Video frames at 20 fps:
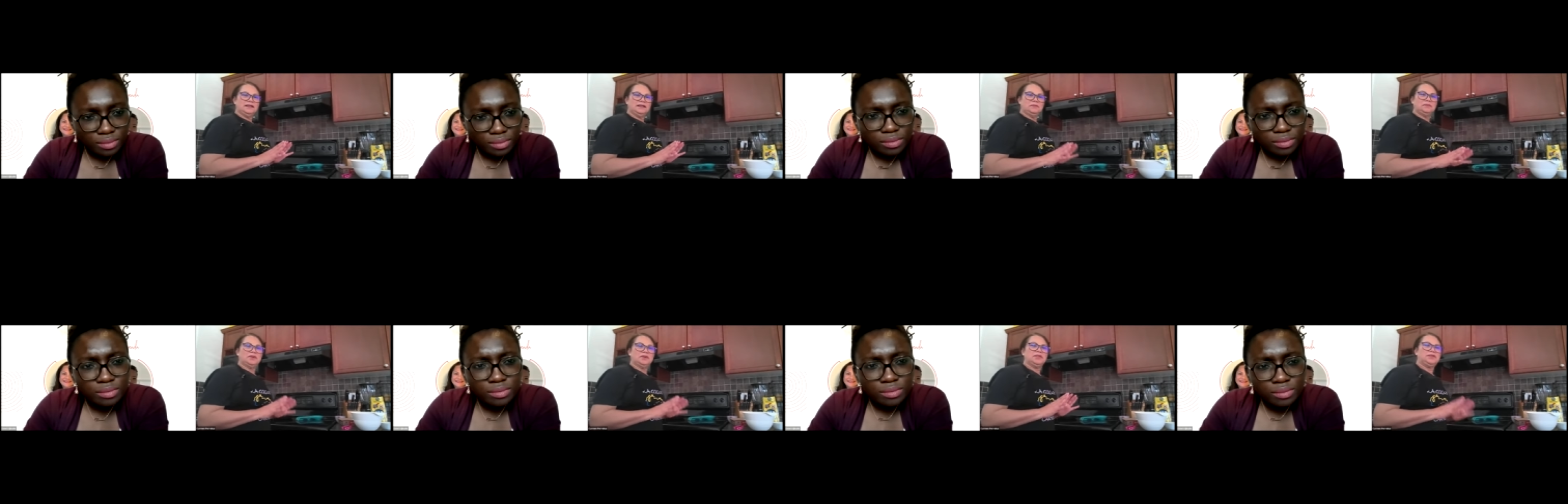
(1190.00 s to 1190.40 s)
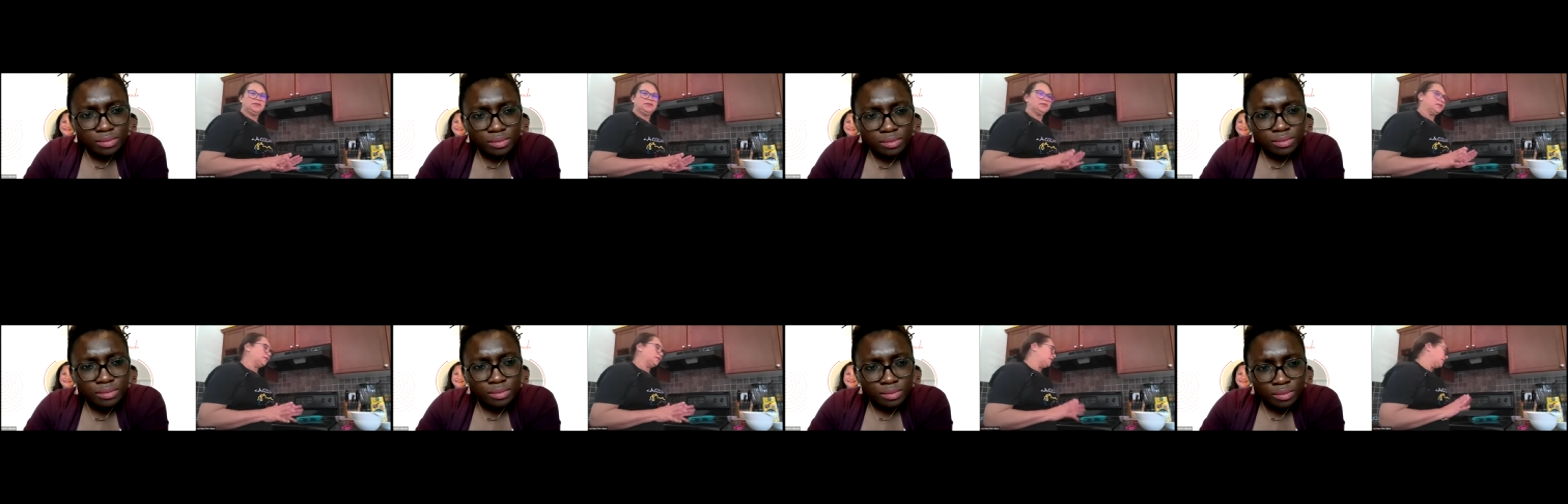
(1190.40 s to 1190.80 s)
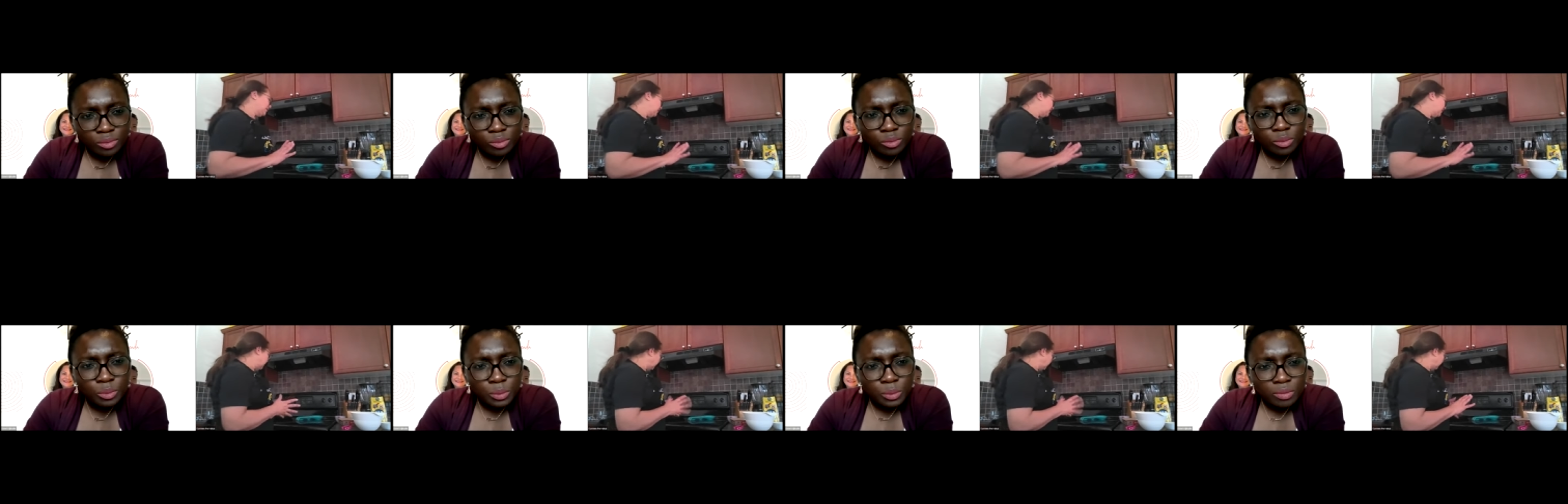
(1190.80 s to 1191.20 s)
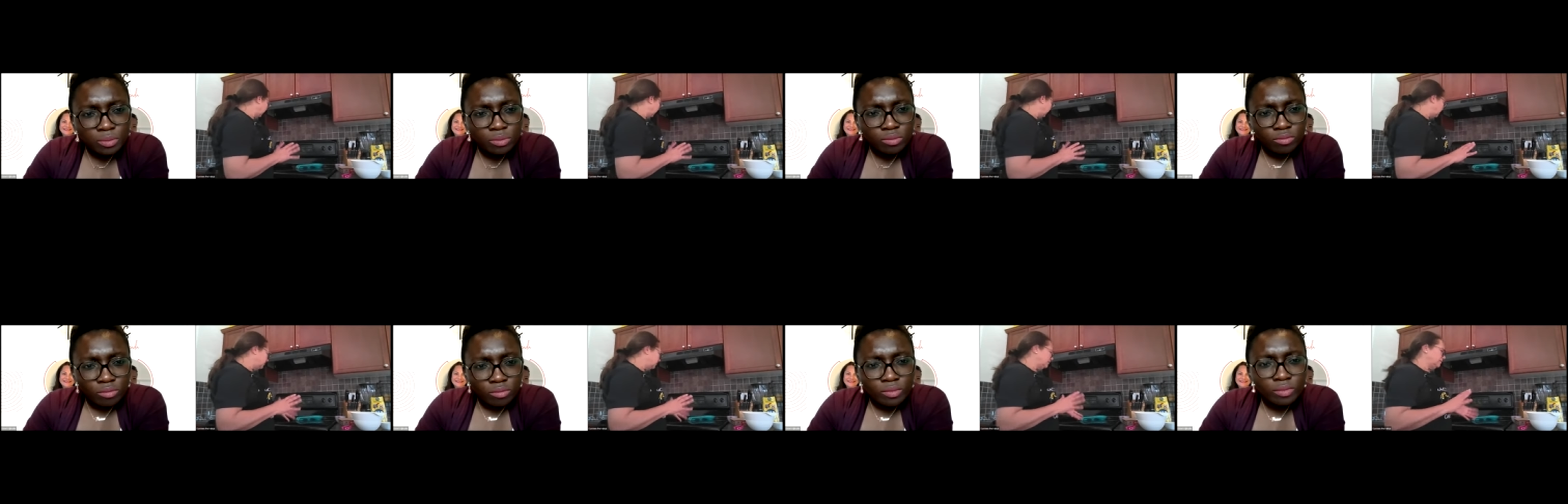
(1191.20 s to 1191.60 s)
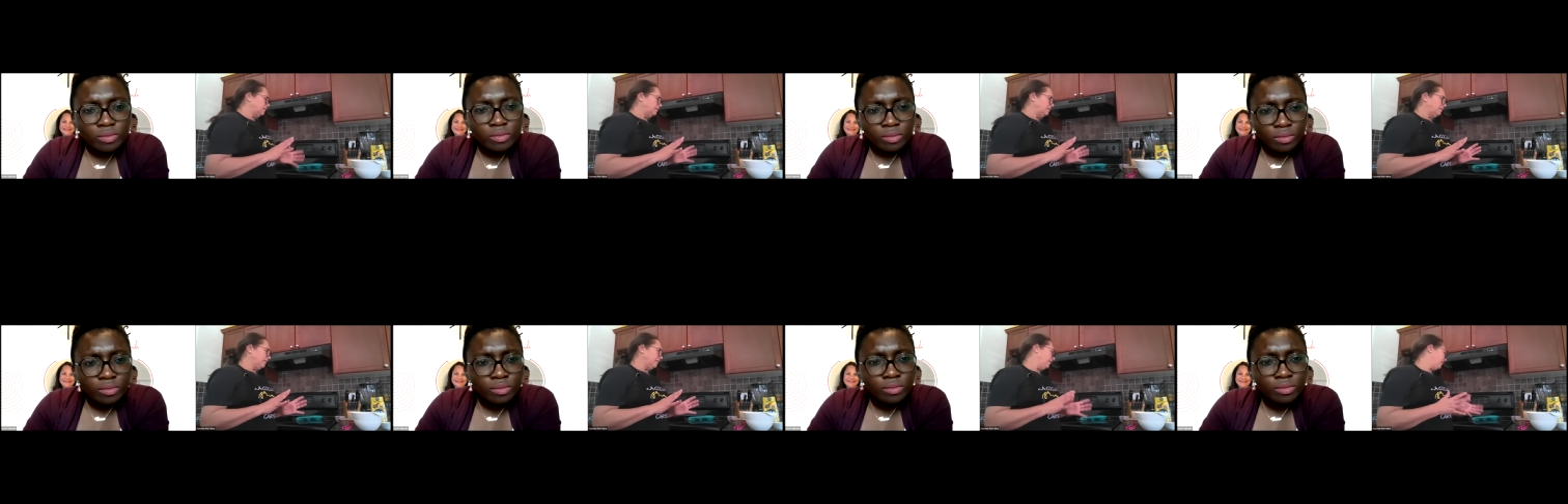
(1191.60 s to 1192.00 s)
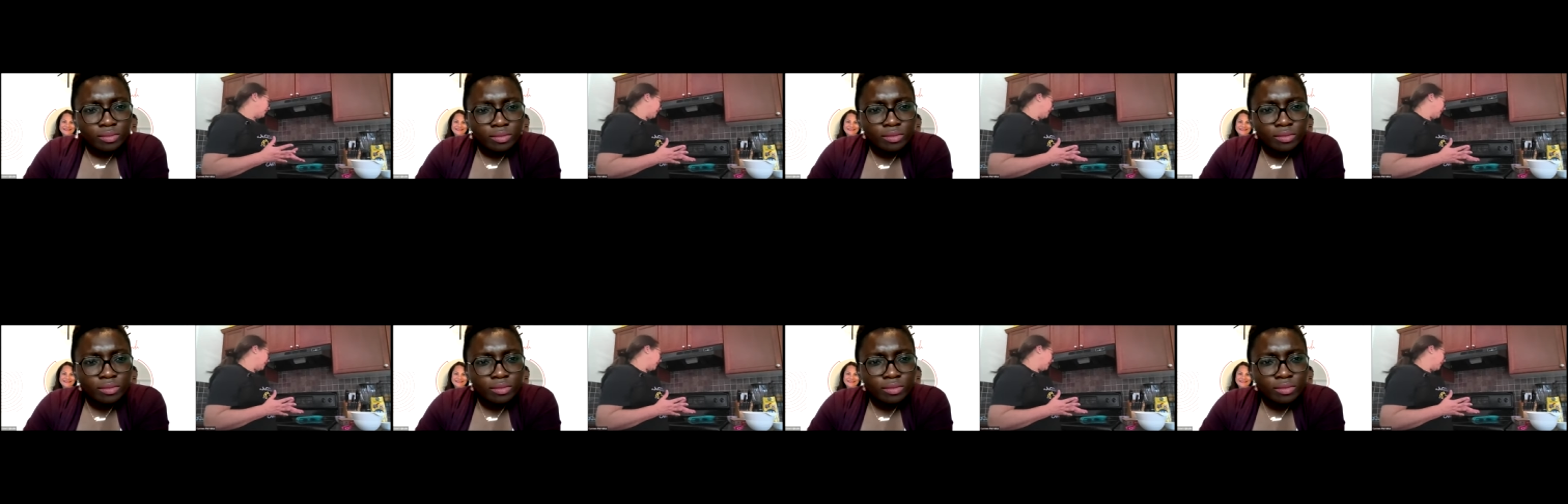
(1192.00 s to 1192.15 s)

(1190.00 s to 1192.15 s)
temperature. Mm,